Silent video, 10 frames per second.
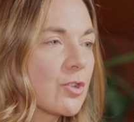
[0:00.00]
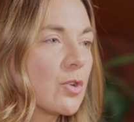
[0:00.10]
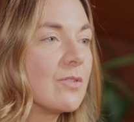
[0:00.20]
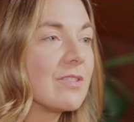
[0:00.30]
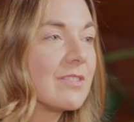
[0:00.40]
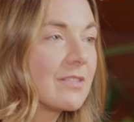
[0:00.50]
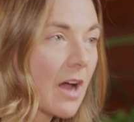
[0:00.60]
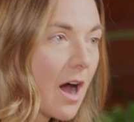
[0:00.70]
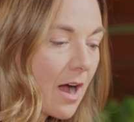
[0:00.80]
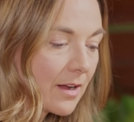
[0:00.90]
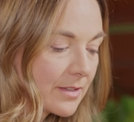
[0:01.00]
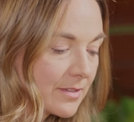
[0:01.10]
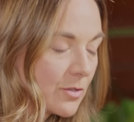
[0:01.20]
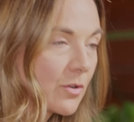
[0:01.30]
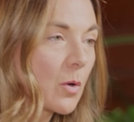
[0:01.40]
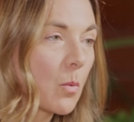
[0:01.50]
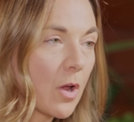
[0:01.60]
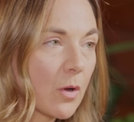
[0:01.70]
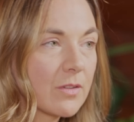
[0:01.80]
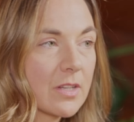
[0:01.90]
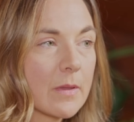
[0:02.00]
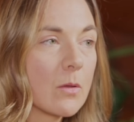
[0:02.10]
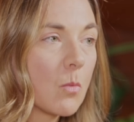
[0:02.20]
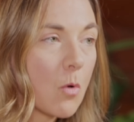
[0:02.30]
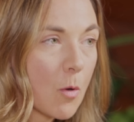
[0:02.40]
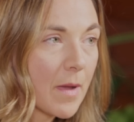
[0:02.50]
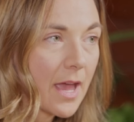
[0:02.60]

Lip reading: too stark. It's still going to work with some of the warmer